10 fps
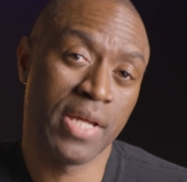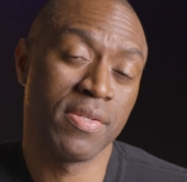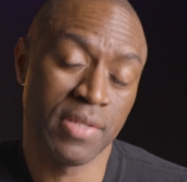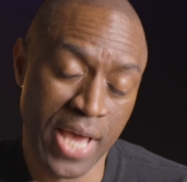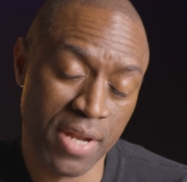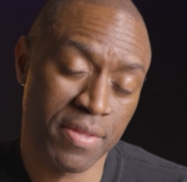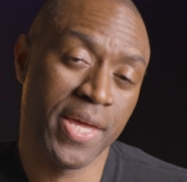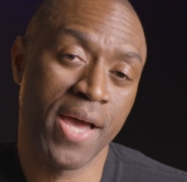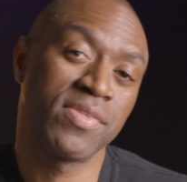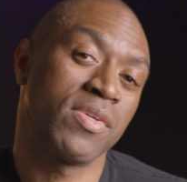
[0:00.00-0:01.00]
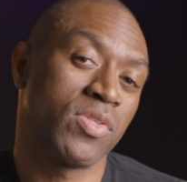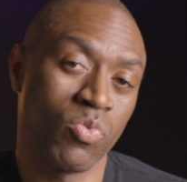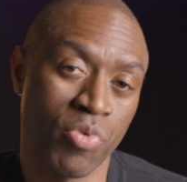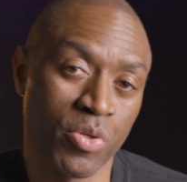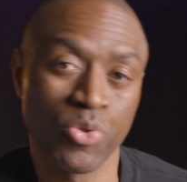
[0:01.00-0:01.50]
that is the land of the
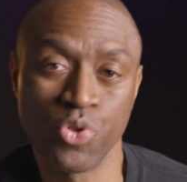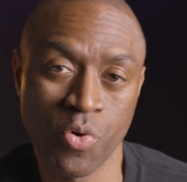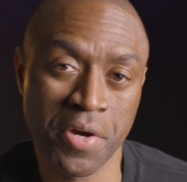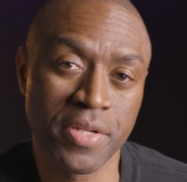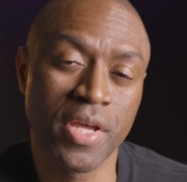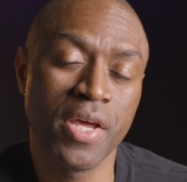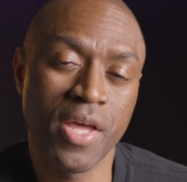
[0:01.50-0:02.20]
ancestors, where you will join